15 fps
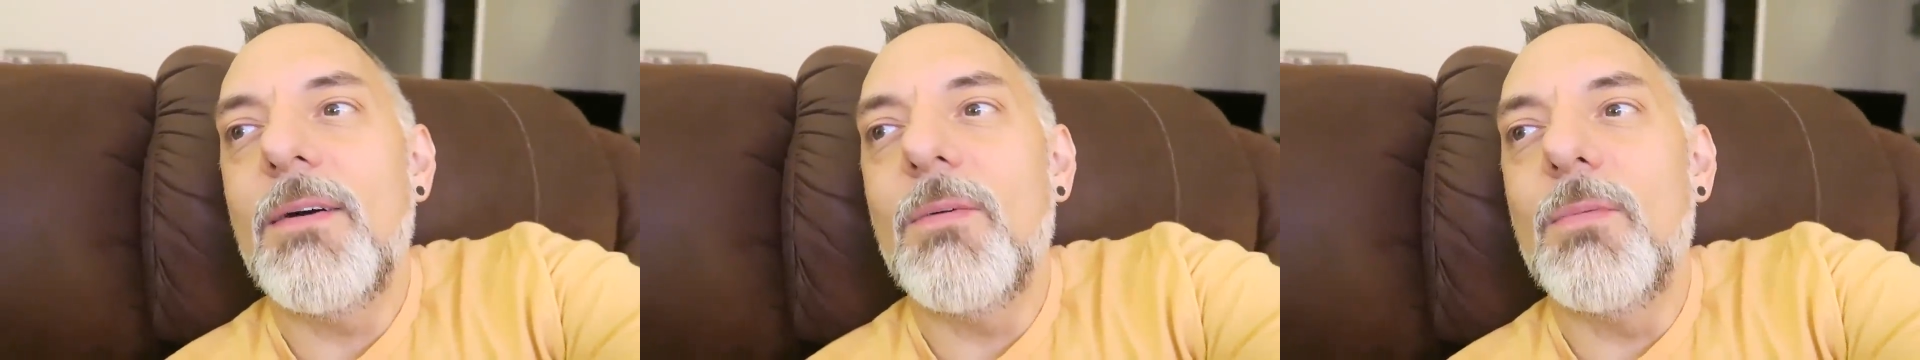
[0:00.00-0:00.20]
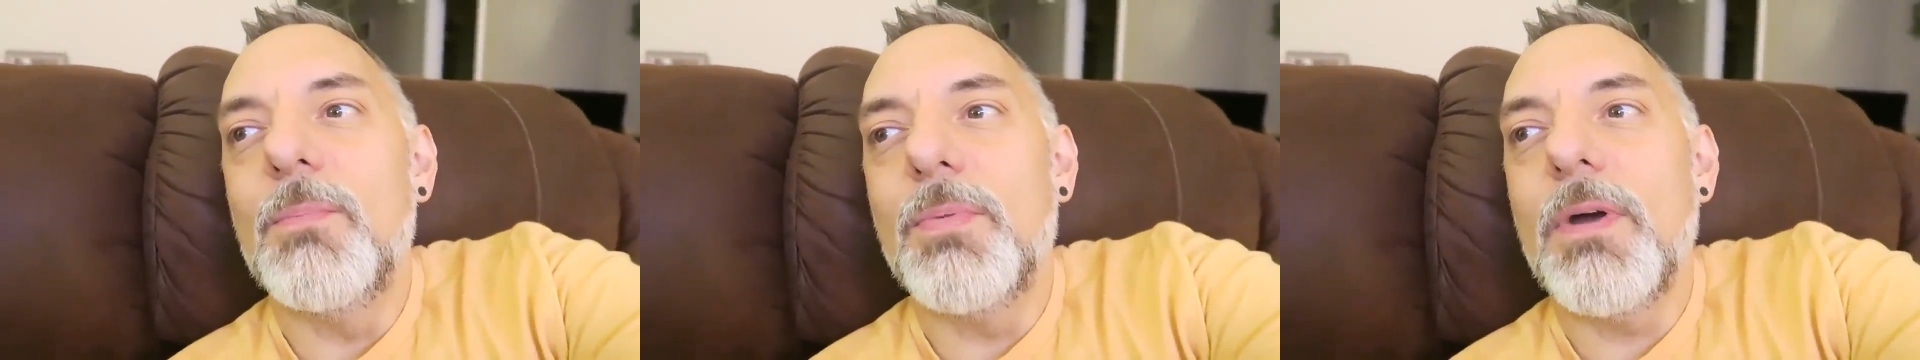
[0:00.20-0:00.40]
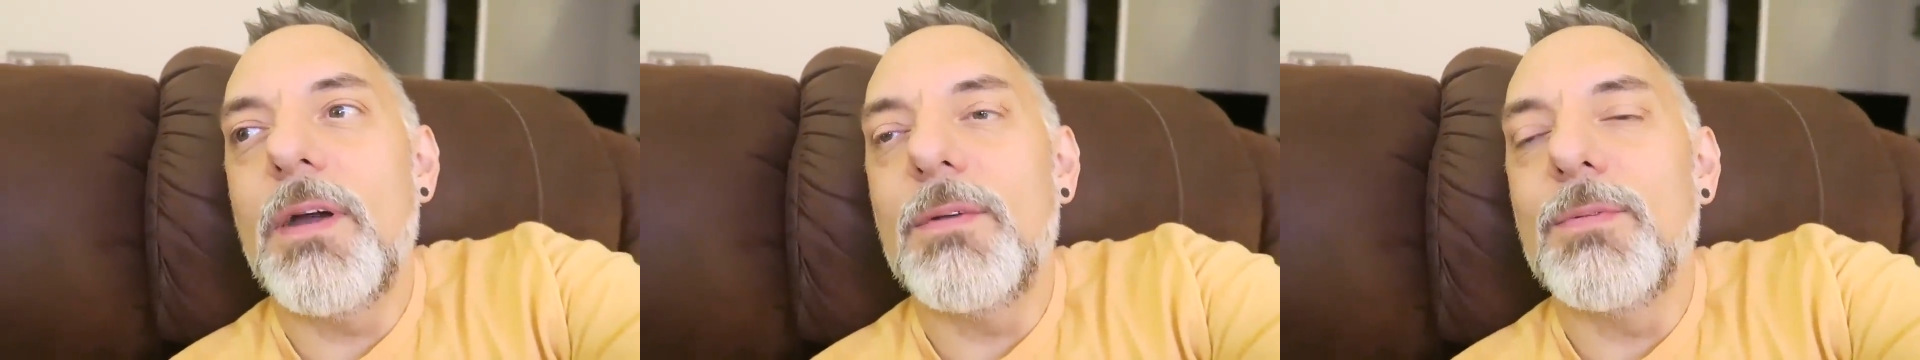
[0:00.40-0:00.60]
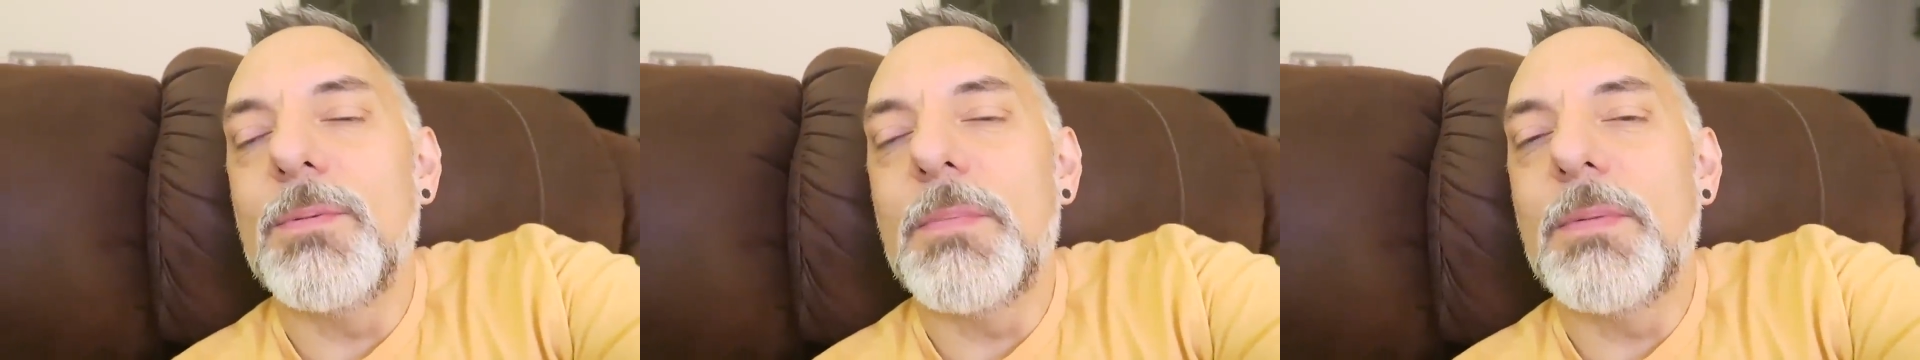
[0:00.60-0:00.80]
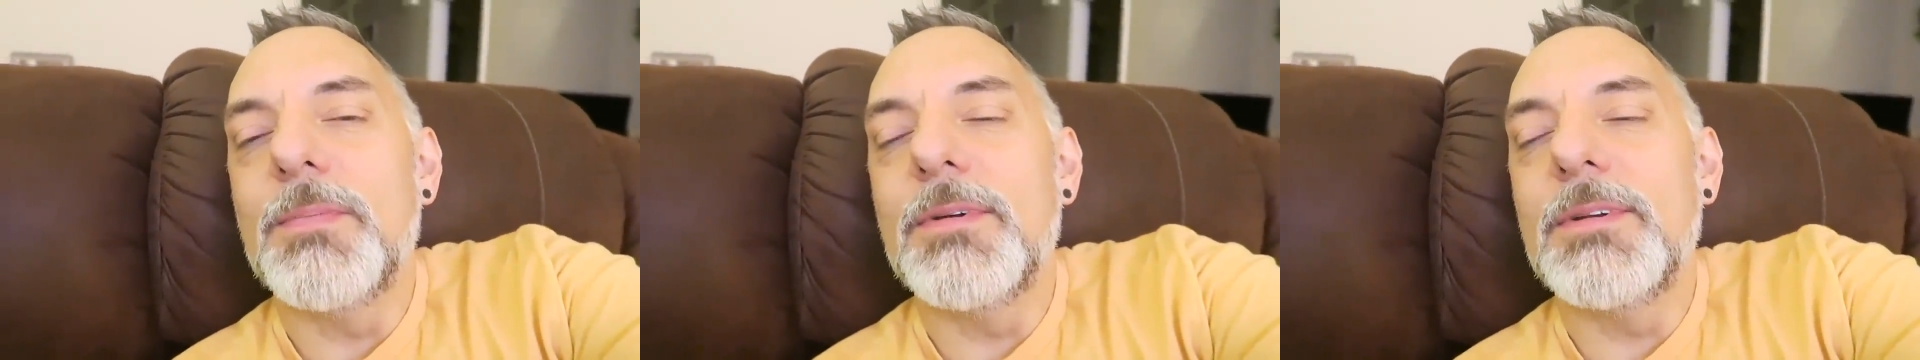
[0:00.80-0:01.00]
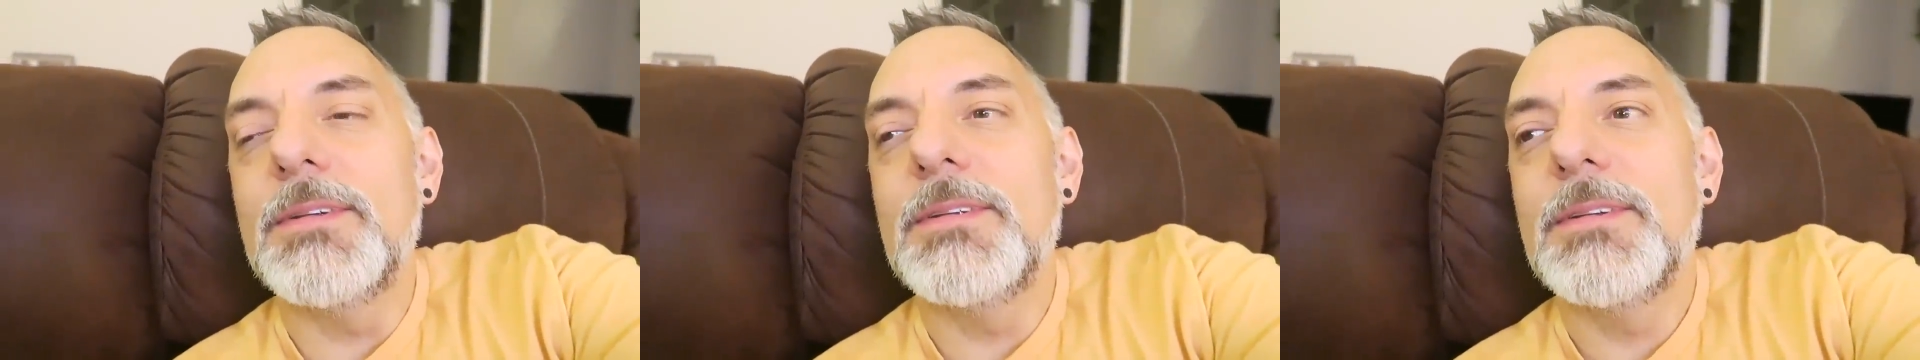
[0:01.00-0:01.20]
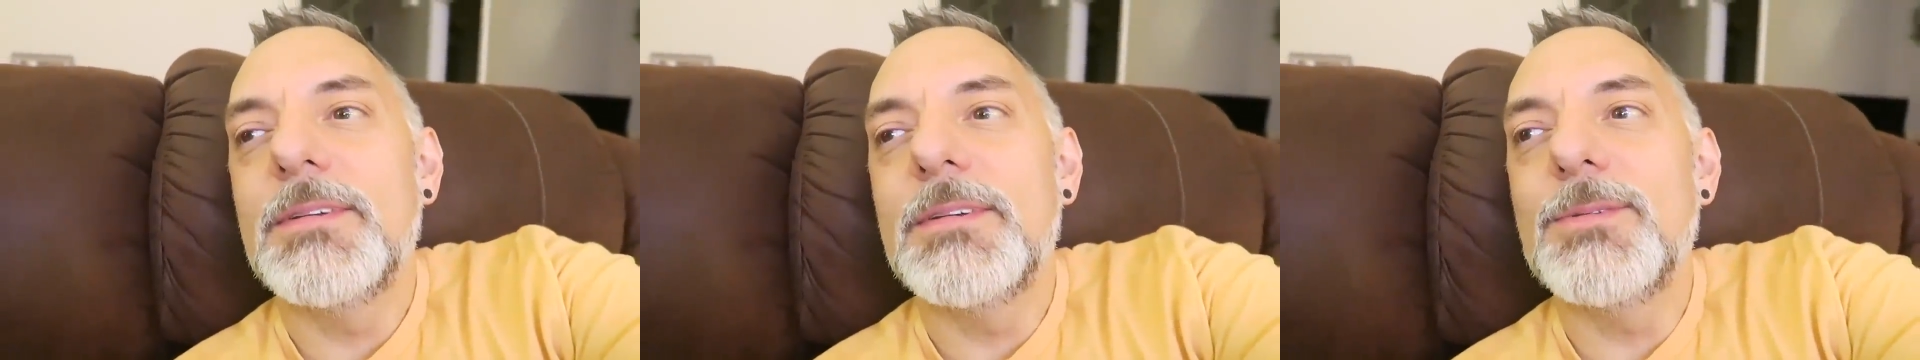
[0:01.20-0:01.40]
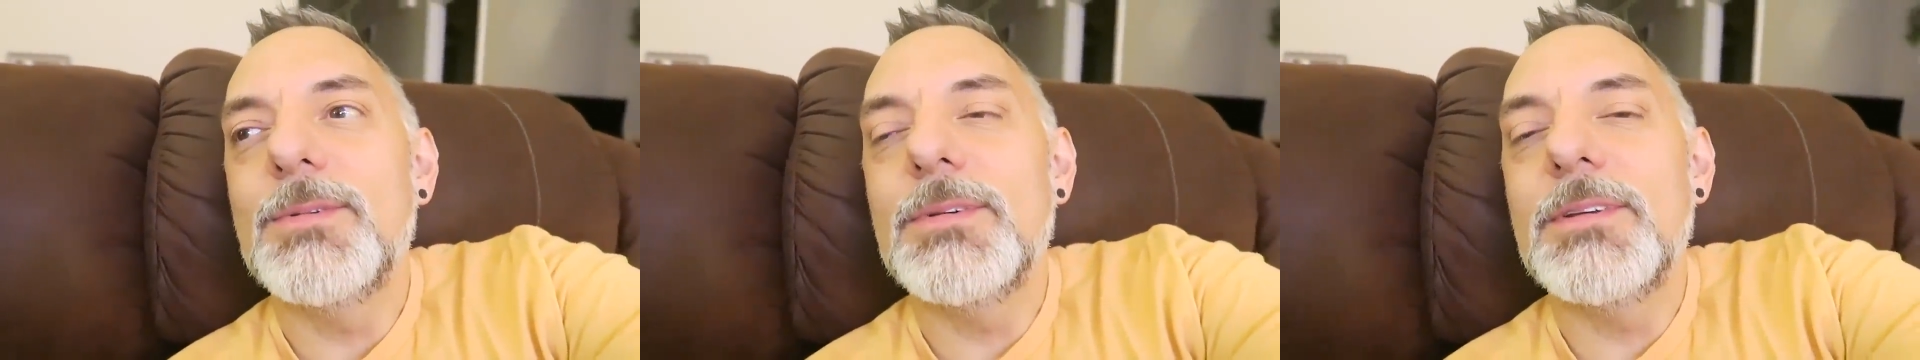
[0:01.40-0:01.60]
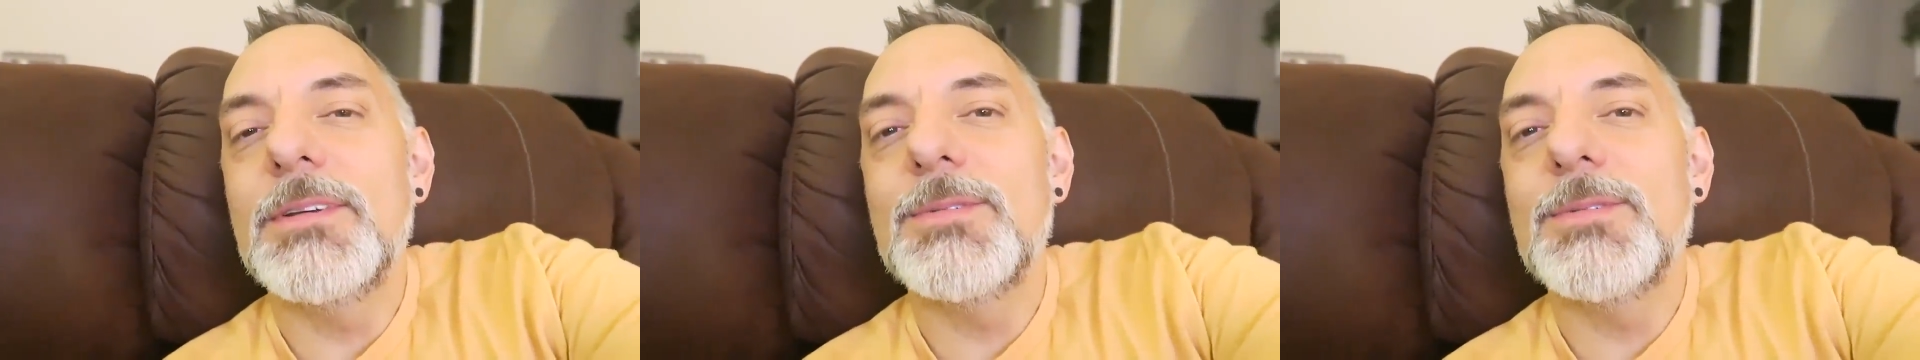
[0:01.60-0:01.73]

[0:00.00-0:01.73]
Oh, Brad remembered. Okay.